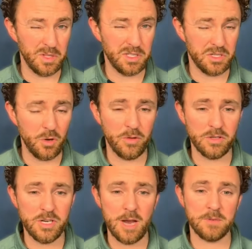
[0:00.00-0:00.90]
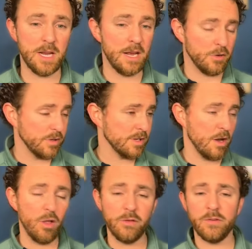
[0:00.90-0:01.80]
show their chops. You got Chris
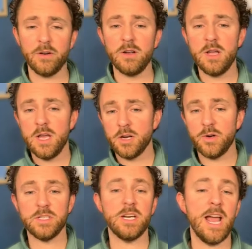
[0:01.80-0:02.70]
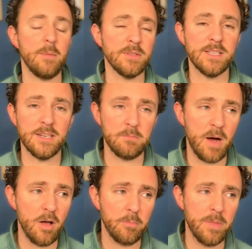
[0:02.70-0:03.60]
Culliver, Christian Hamilton, and
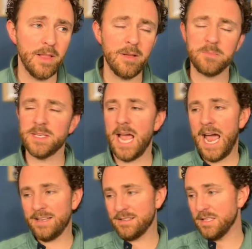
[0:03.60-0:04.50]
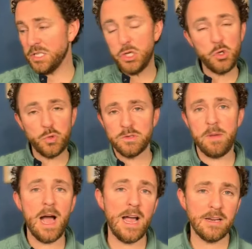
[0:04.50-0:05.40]
Paul Billups as the twos
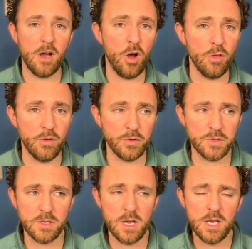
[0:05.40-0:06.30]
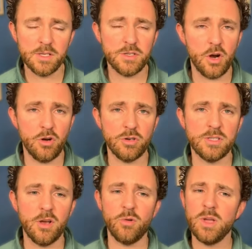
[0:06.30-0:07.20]
behind all those starters.
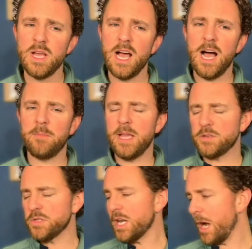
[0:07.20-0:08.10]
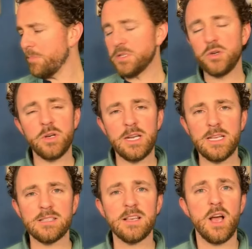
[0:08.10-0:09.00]
So interesting
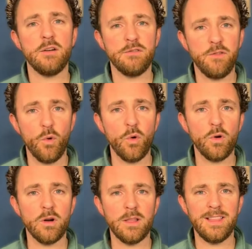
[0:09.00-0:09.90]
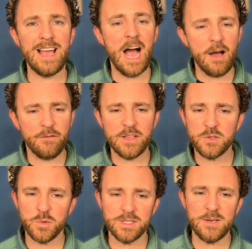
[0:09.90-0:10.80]
opportunities for the offense.
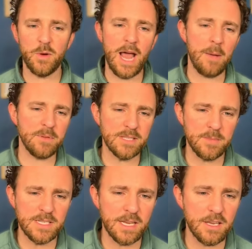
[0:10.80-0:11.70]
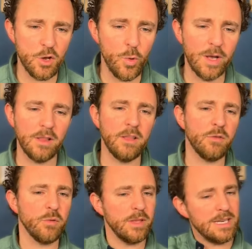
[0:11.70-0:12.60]
We'll see what happens. Let me take you quickly
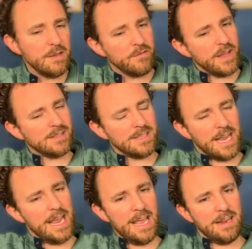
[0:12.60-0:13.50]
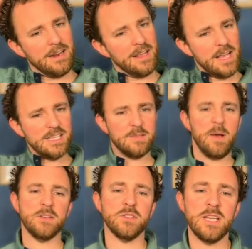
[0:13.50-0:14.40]
through the defense and
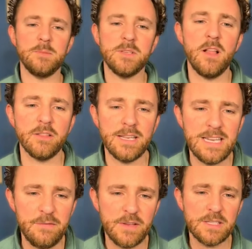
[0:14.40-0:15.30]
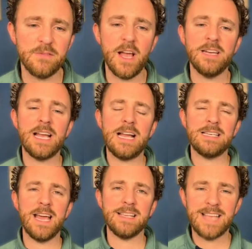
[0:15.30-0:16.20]
special teams. Along the defensive line, you got
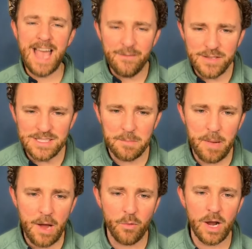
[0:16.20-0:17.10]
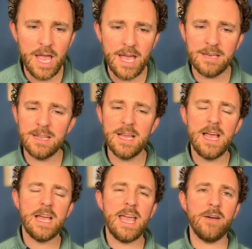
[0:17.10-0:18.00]
Dez Evans at power end,
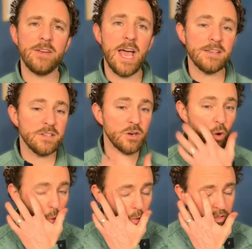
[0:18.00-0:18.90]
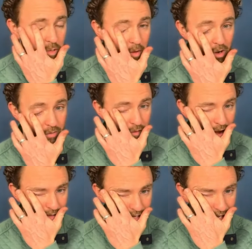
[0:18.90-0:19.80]
Kevin Hester or Tamari
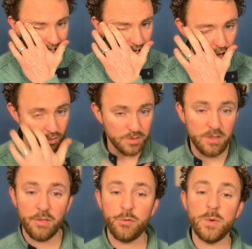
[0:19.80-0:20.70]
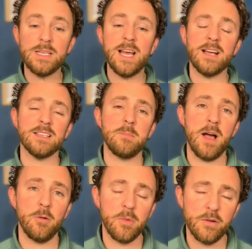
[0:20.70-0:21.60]
Fox at nose. The three tech is
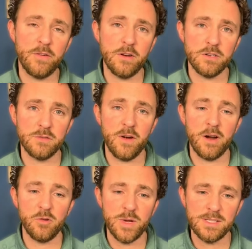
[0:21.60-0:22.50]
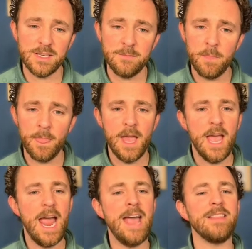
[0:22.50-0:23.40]
Myle Murphy or Javari Ritzy.
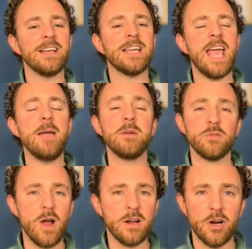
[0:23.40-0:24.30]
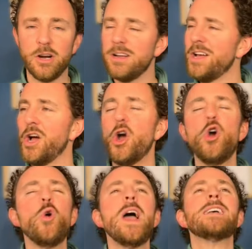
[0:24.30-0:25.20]
And then Kamen Rucker,
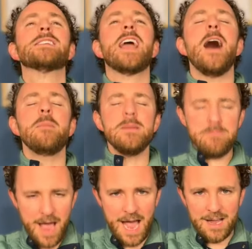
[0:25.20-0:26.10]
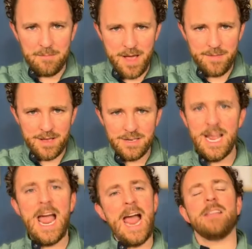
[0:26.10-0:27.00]
who is coming back, baby,
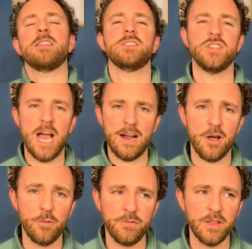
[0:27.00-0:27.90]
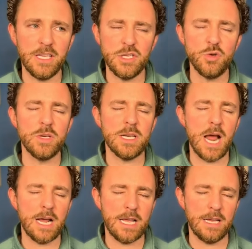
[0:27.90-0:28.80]
at the jack. Hopefully you did
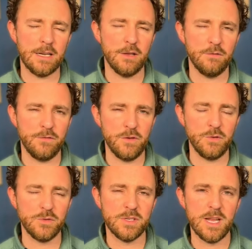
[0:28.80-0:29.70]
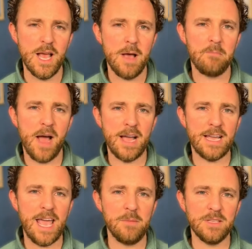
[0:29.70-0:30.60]
not get confused by
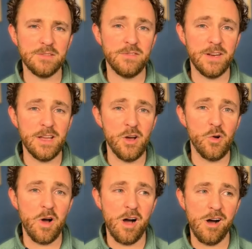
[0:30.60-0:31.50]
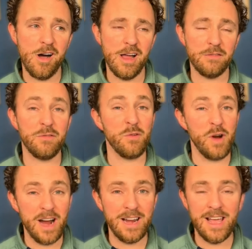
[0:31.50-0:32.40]
Kamen's video on
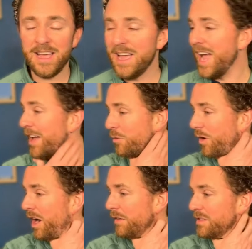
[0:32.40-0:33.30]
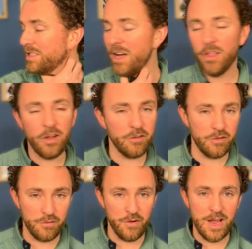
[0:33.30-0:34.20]
Friday and run off to tell all of
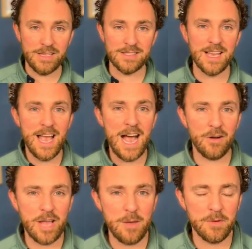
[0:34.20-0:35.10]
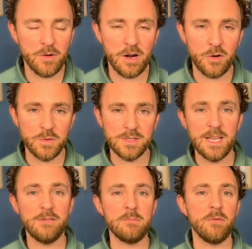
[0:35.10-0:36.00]
your friends how Kamen Rucker was
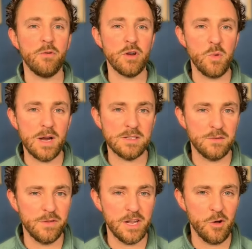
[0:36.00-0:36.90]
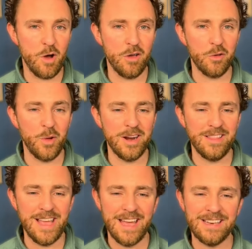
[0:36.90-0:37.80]
leaving before you watched the video all the way to the end,